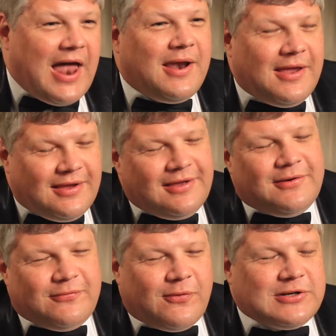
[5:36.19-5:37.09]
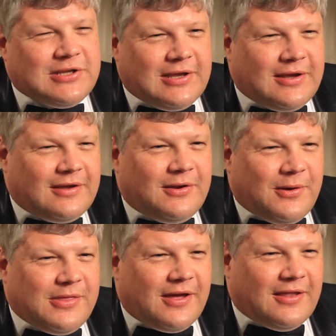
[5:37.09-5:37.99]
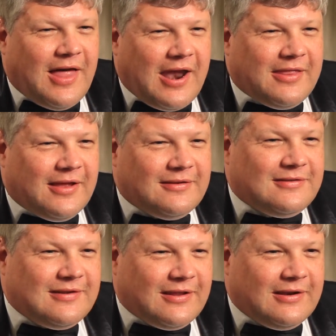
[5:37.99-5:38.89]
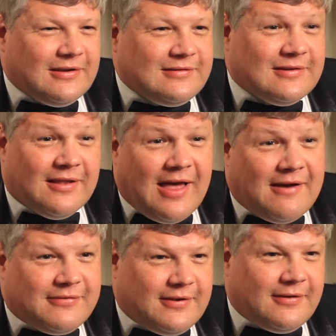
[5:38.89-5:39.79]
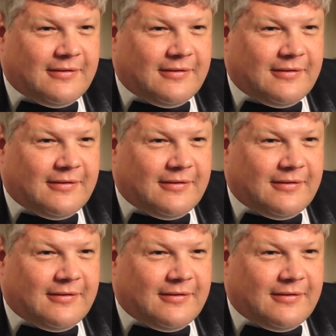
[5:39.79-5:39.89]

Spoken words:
And unfortunately, I think a lot of that silliness is left,